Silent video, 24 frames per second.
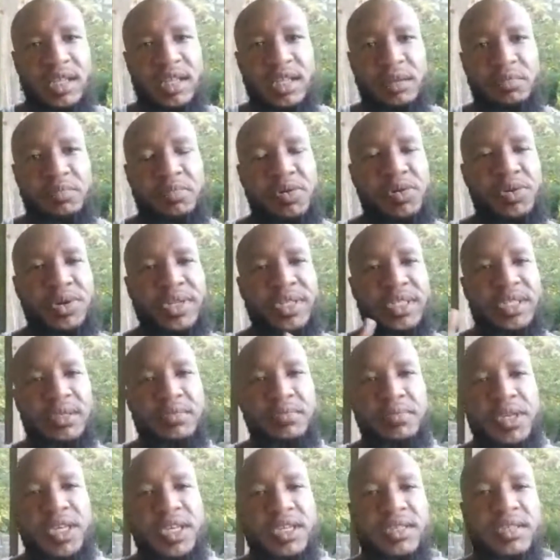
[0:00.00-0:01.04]
the points and
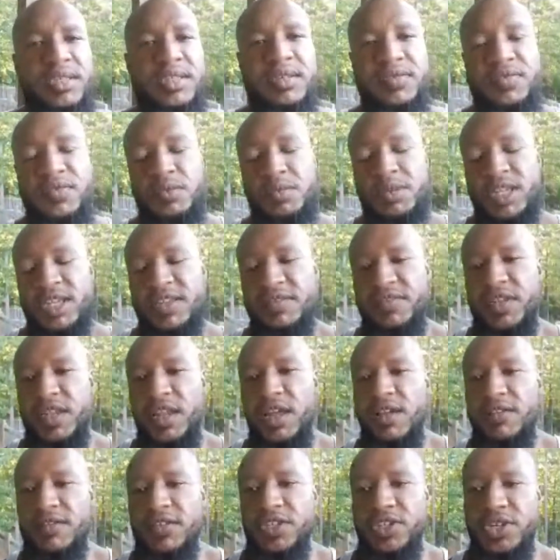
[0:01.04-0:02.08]
pieces. If you believe in
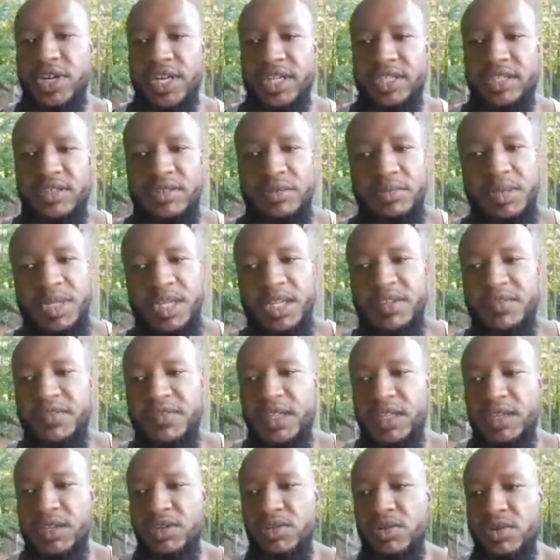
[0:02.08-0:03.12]
law of attraction, you believe
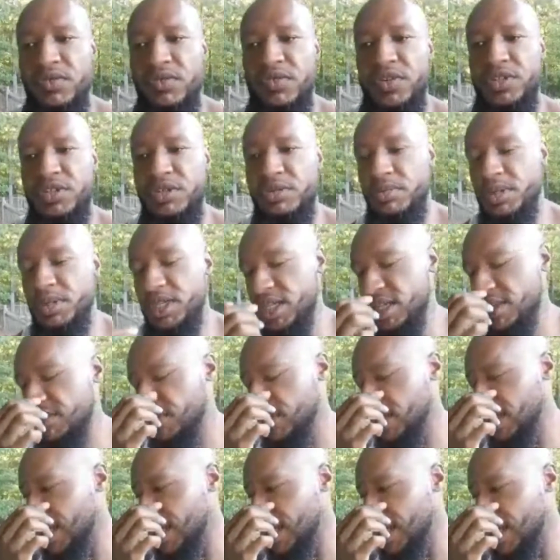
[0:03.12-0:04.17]
in the universe, you believe
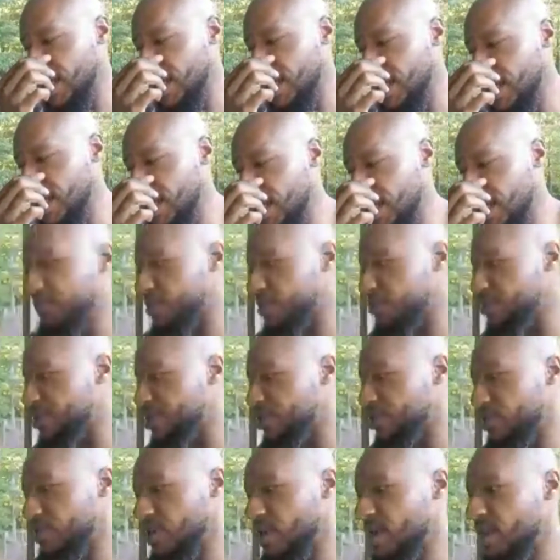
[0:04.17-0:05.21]
in God, you believe in
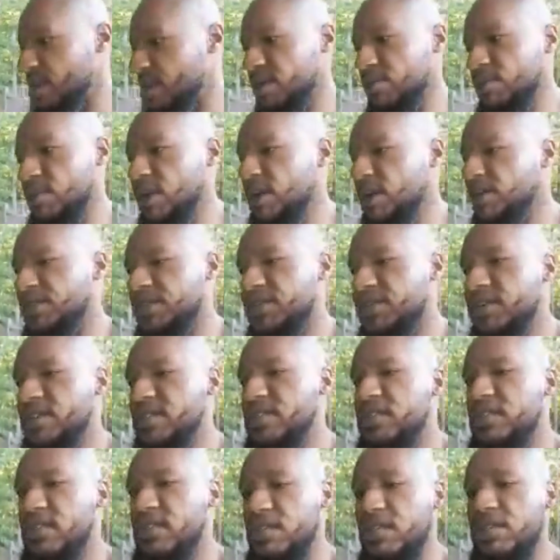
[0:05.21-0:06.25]
spirituality, whatever it
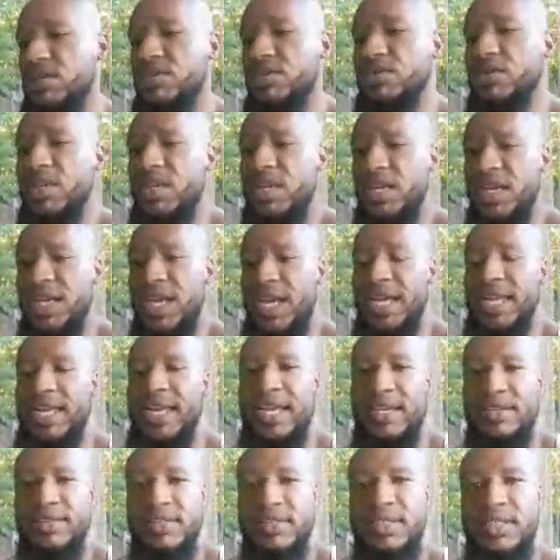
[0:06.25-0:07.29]
is to you, I
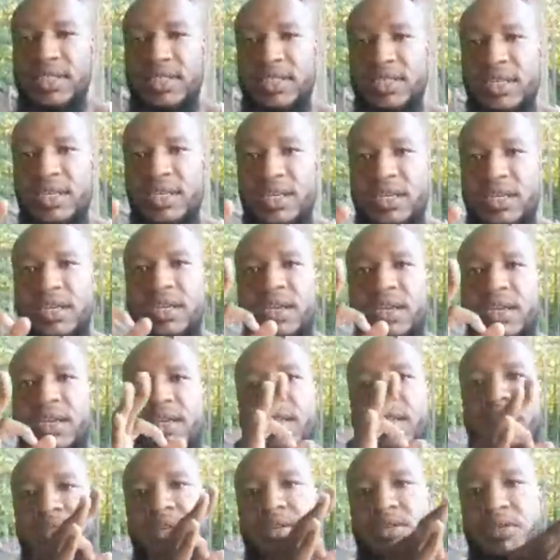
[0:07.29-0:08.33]
now see
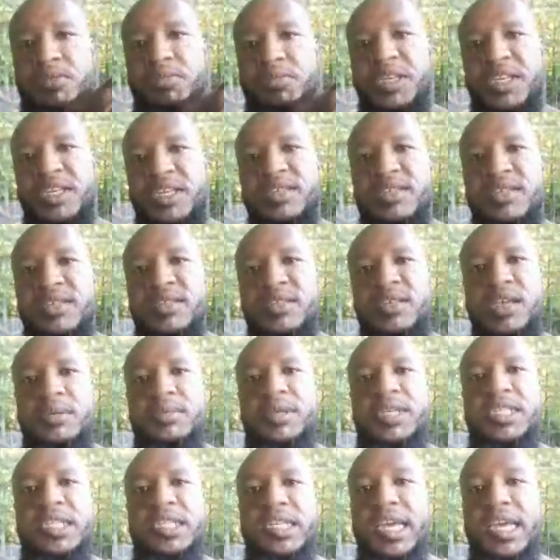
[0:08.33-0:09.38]
those pieces
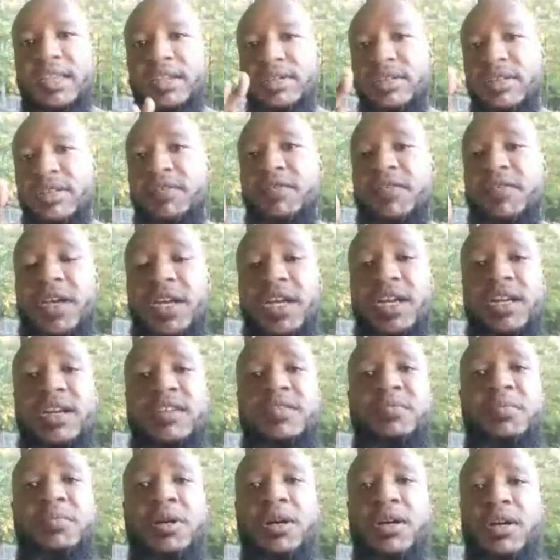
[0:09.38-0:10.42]
coming together. And the funny
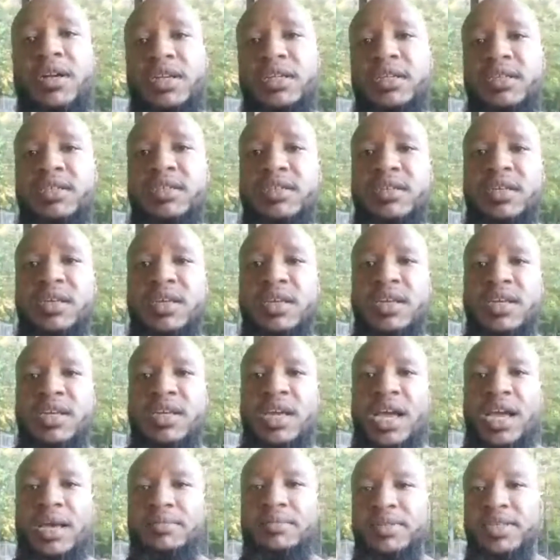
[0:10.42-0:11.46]
enough part is,
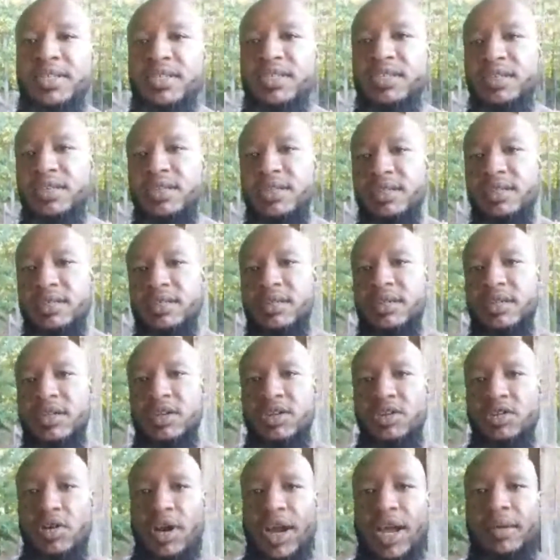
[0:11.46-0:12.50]
I'm still
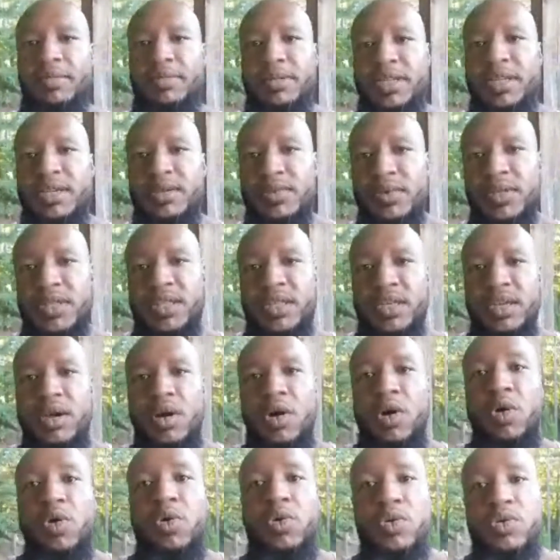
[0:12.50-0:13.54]
grappling with the
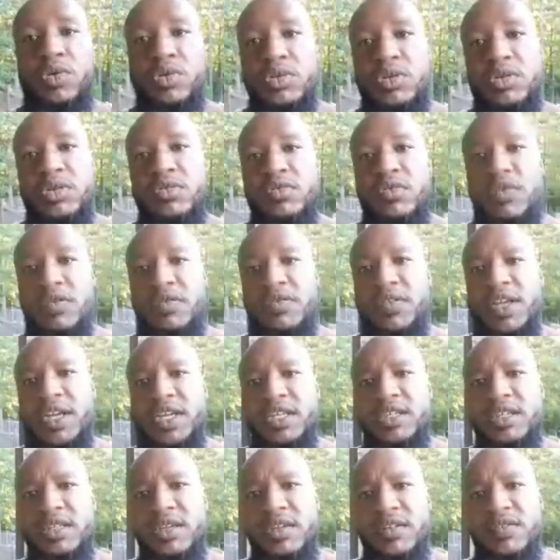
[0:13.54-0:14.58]
old
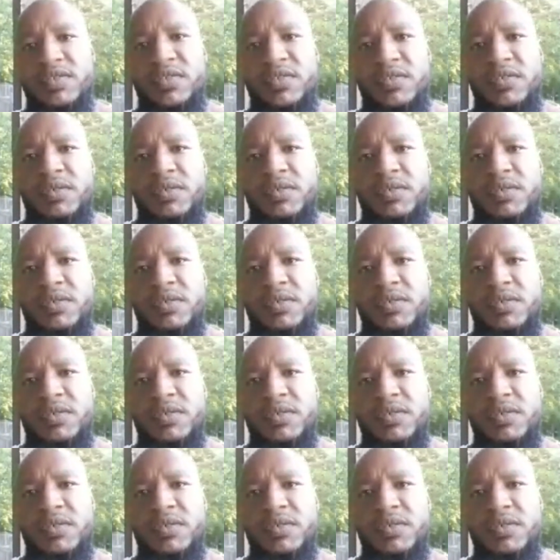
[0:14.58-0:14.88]
reflection of